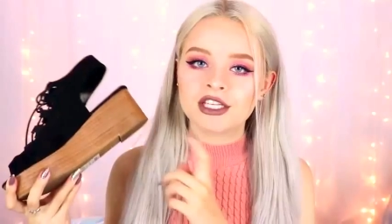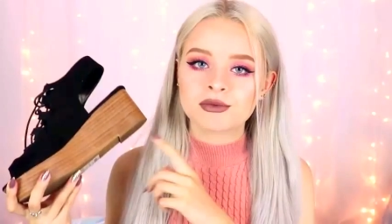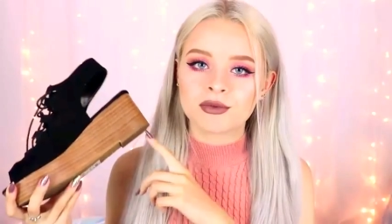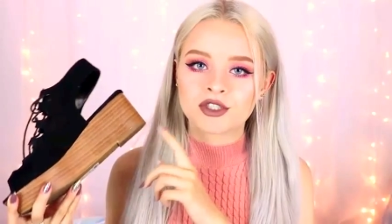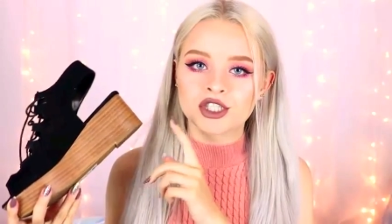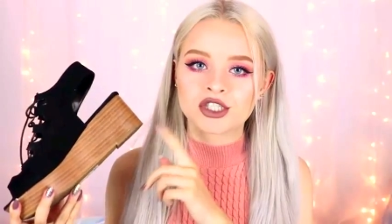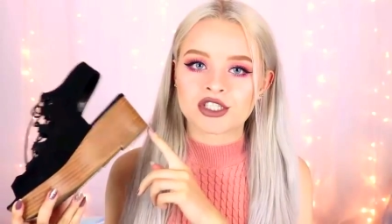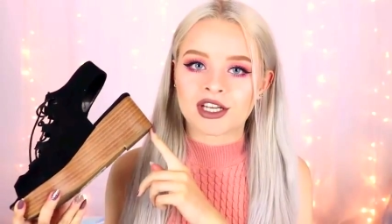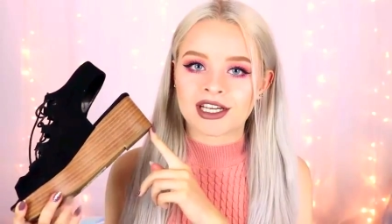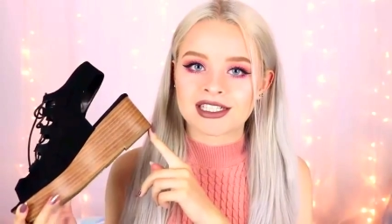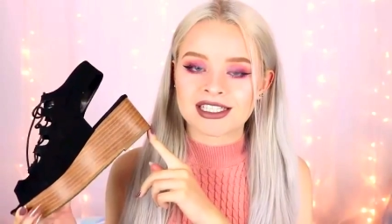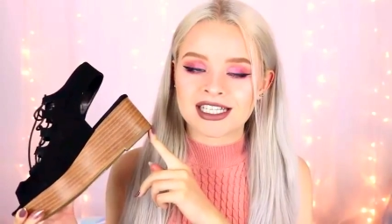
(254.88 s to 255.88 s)
These were reduced to
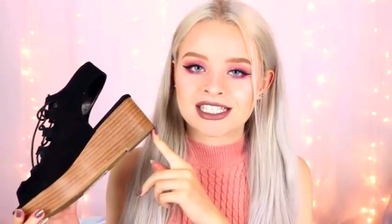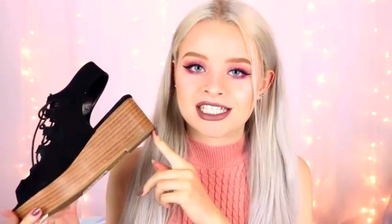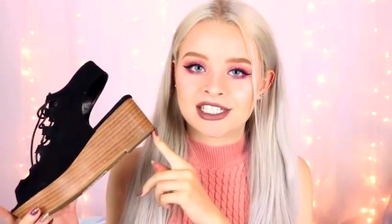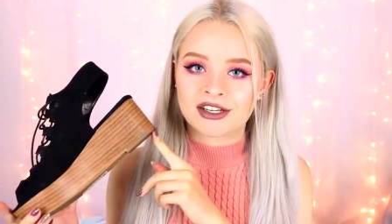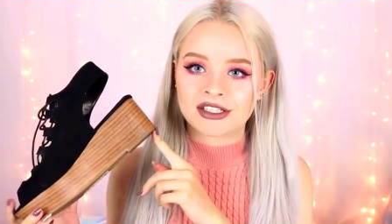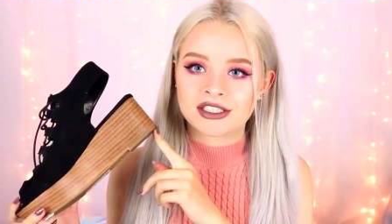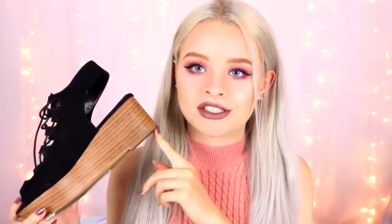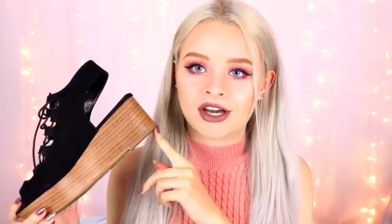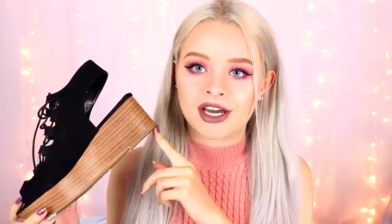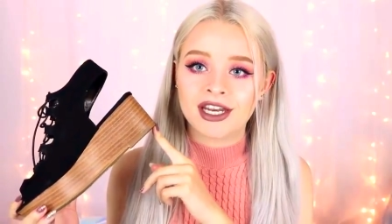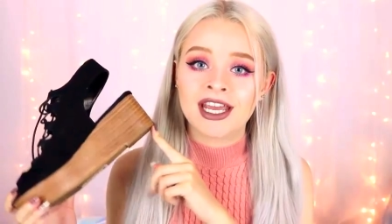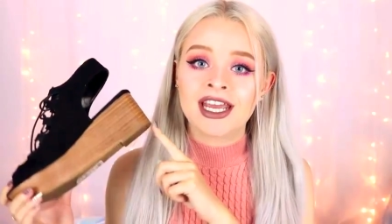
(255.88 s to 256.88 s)
like
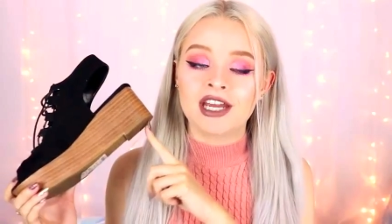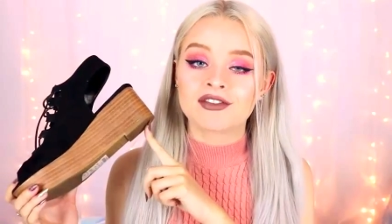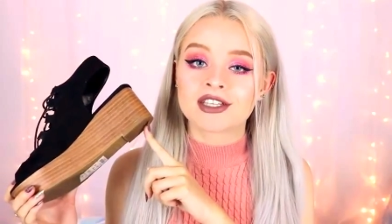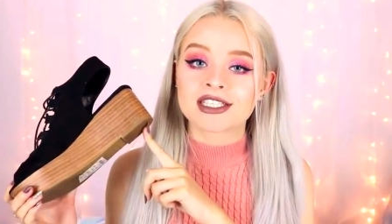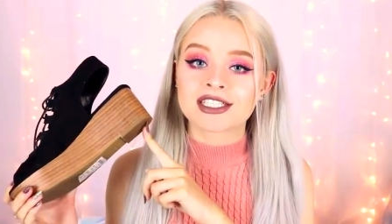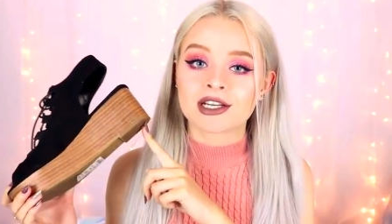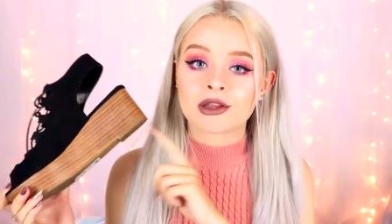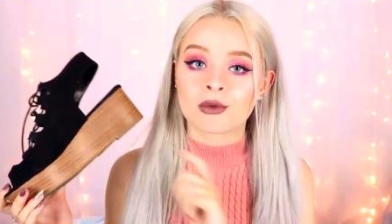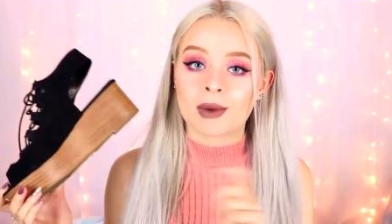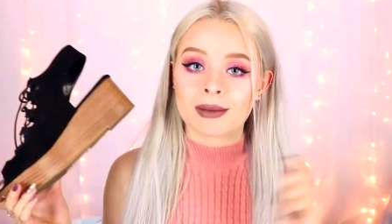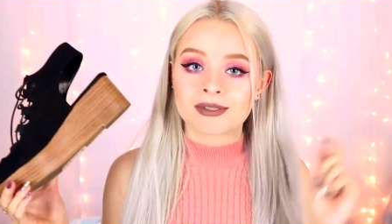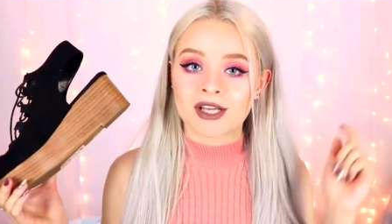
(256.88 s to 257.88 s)
$16.99 if they're still on the
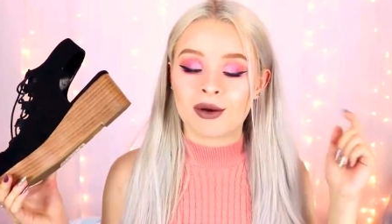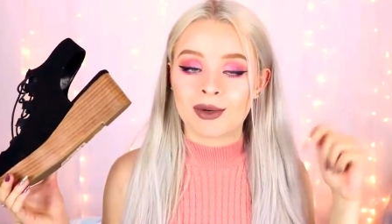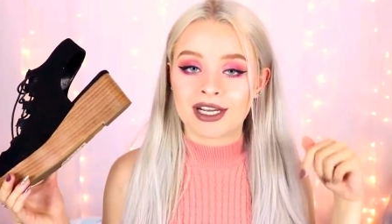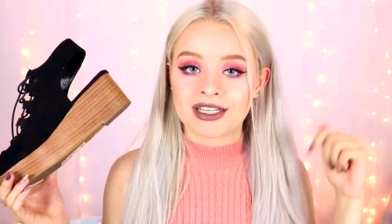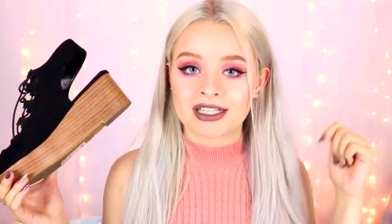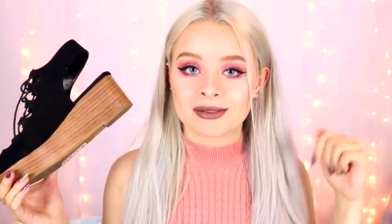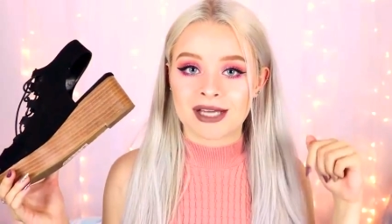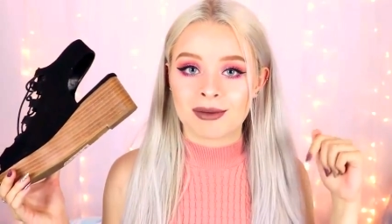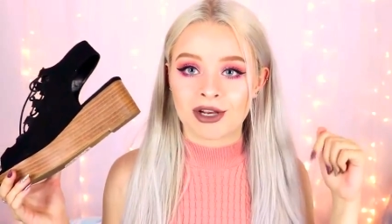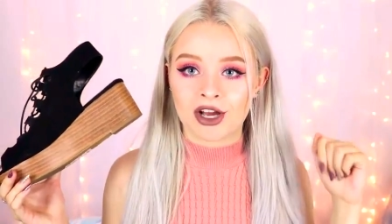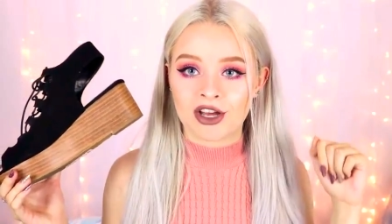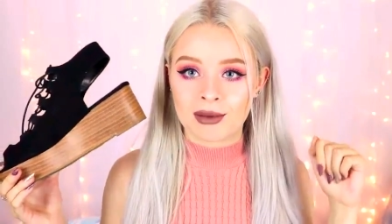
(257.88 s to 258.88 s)
website I will link them
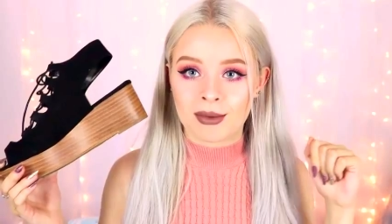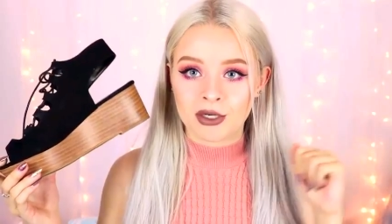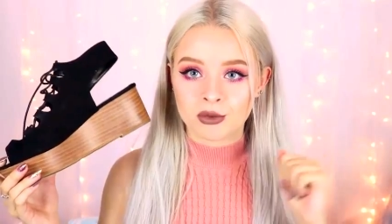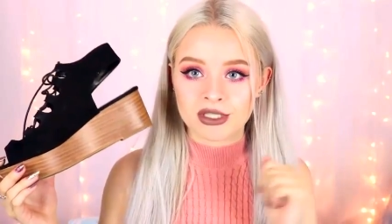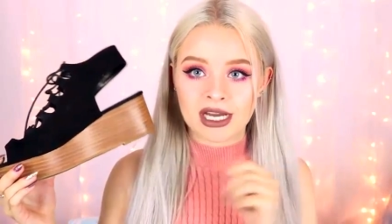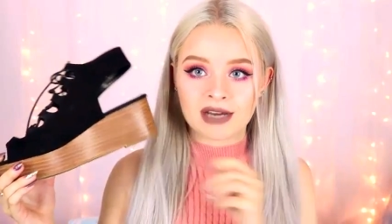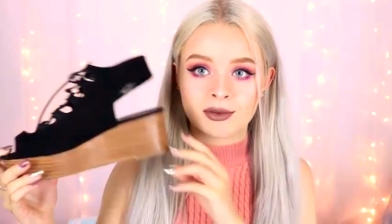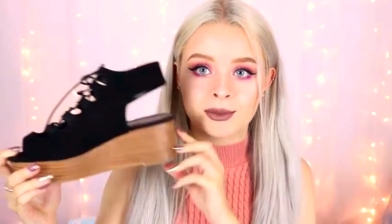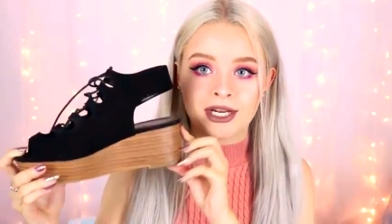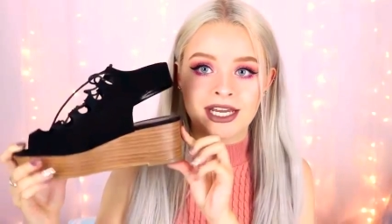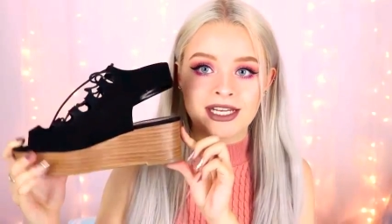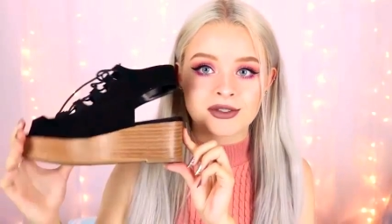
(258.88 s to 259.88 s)
down below they might also have
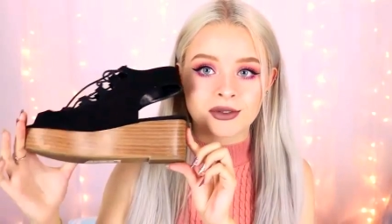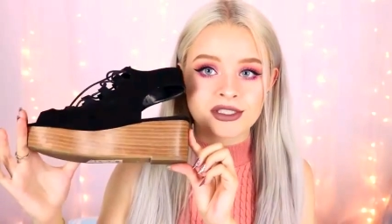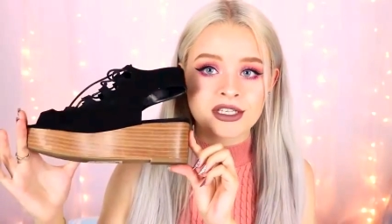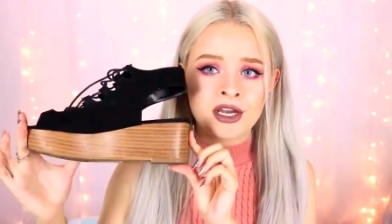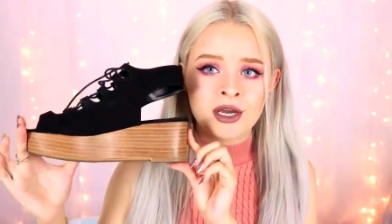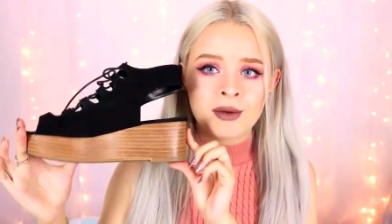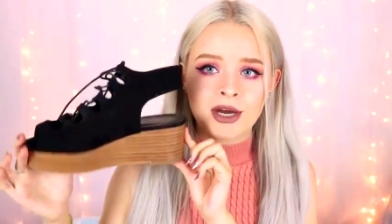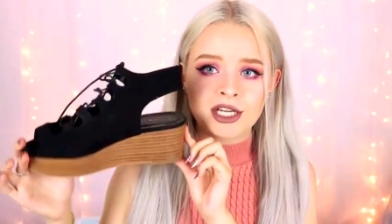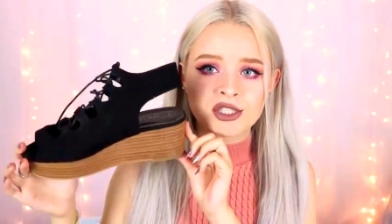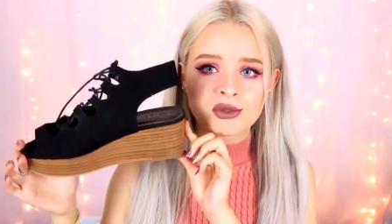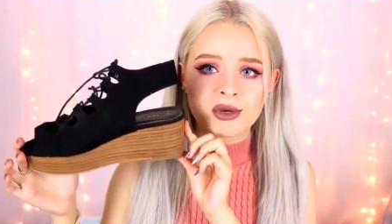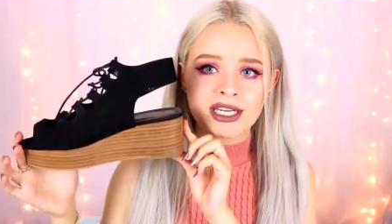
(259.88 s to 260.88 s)
them on ASOS but
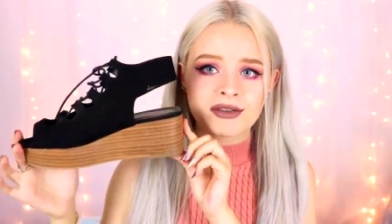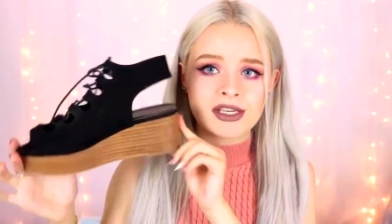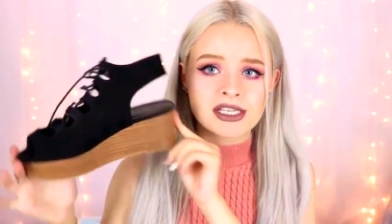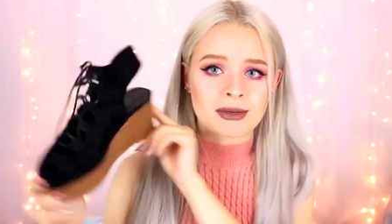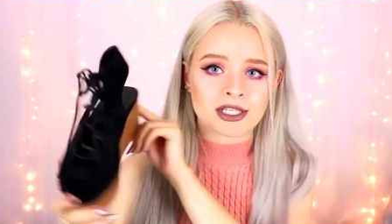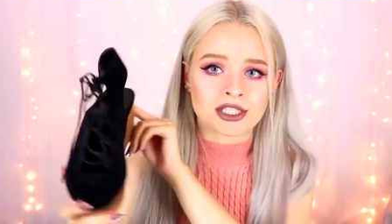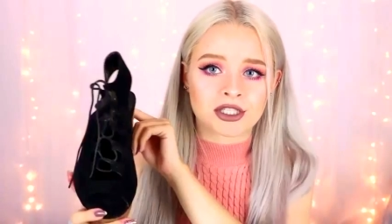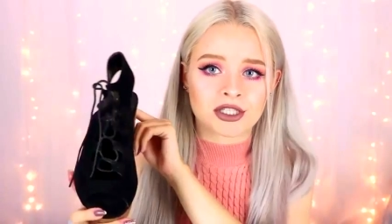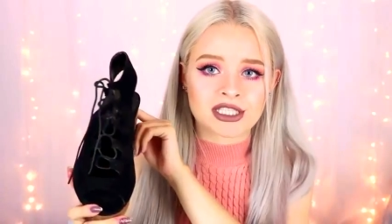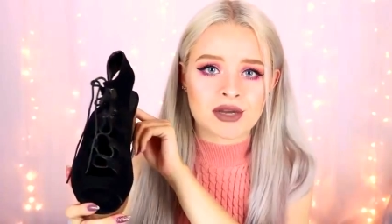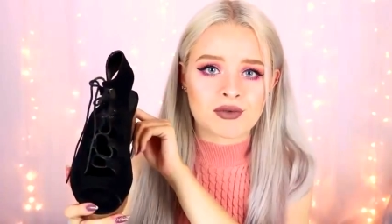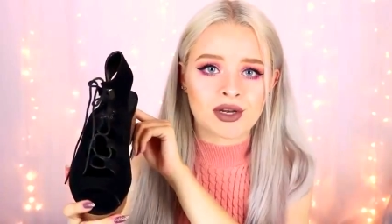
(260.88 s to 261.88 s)
I just thought I'd give these a mention
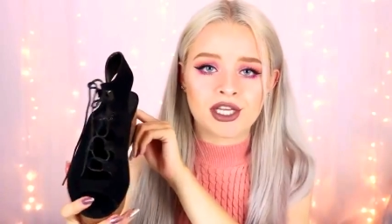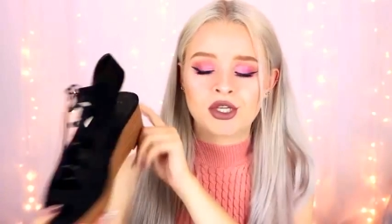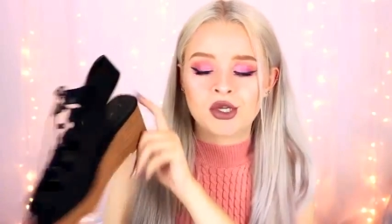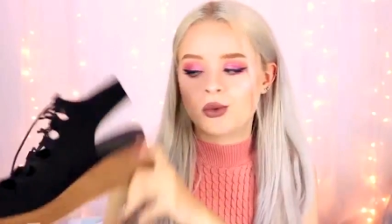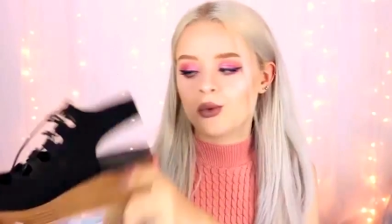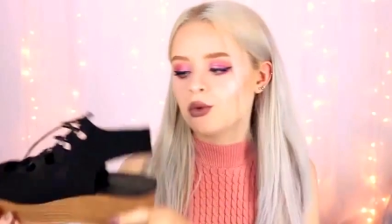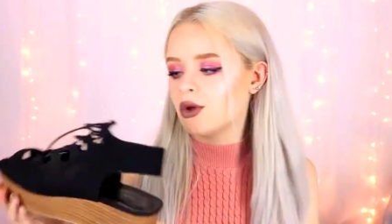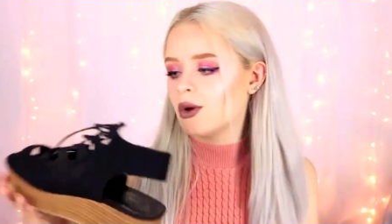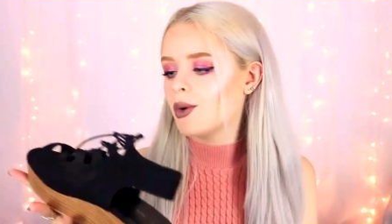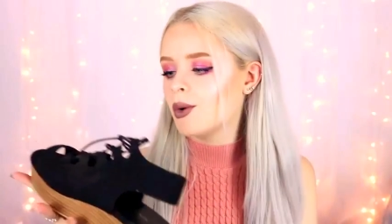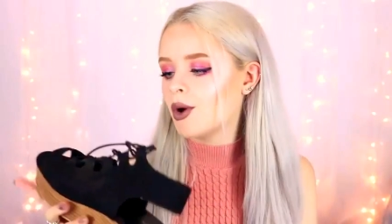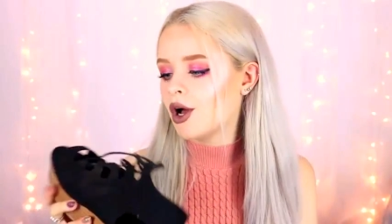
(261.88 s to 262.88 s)
because they're really cute
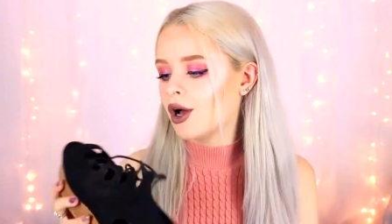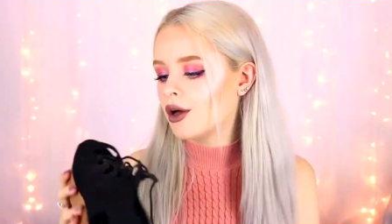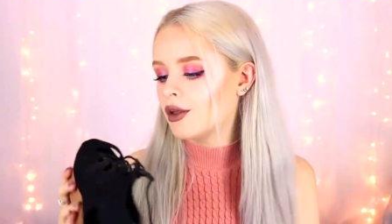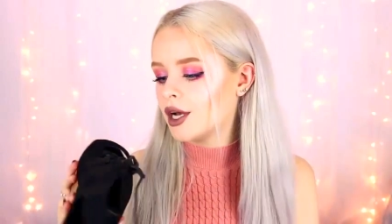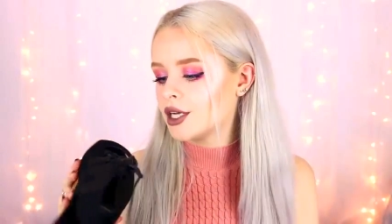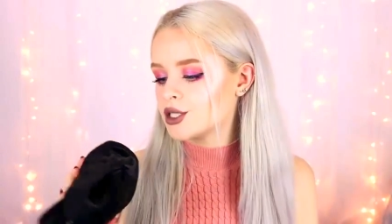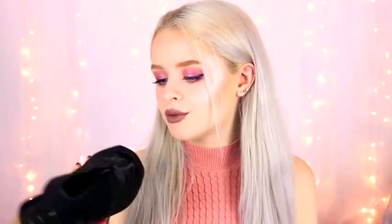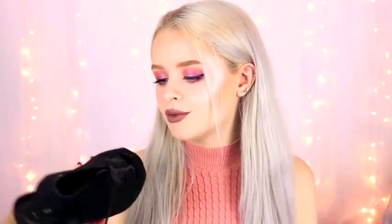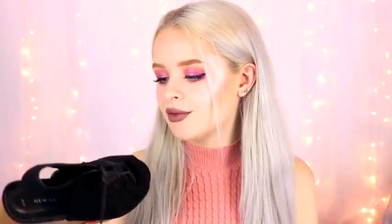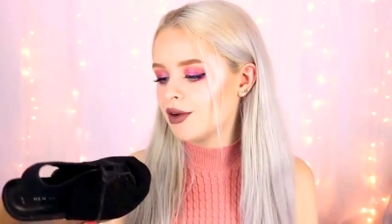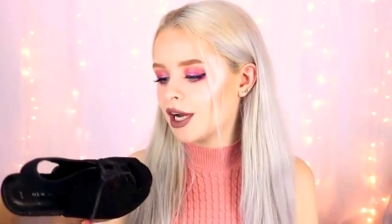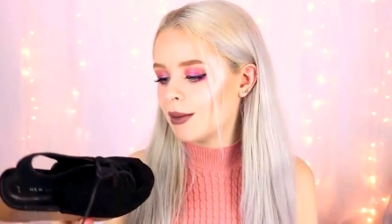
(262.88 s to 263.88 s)
although uh, I don't
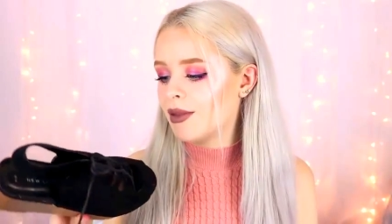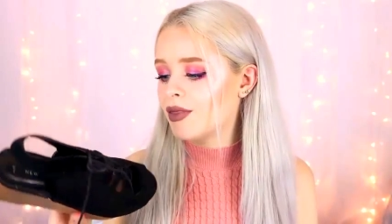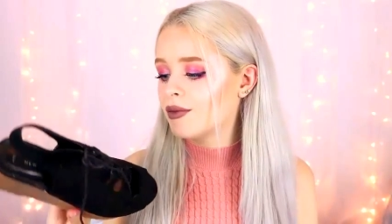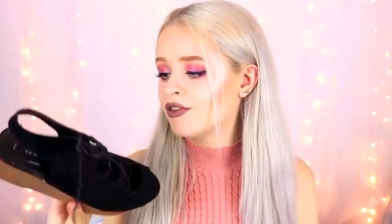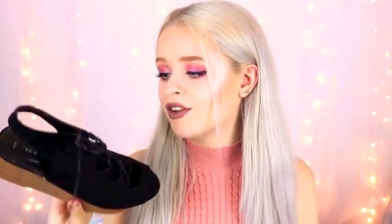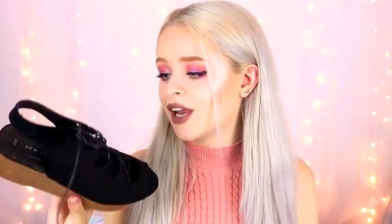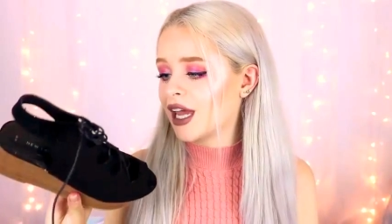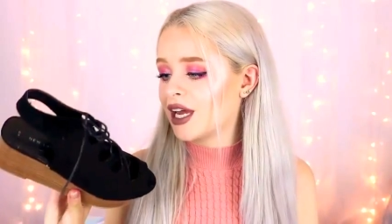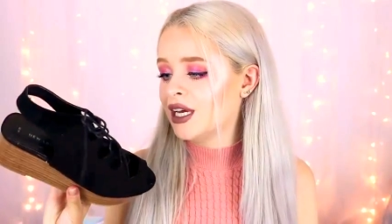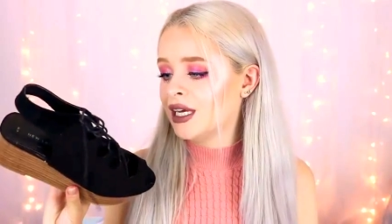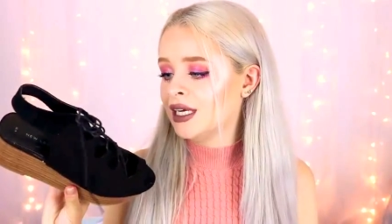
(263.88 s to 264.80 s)
really recommend them for like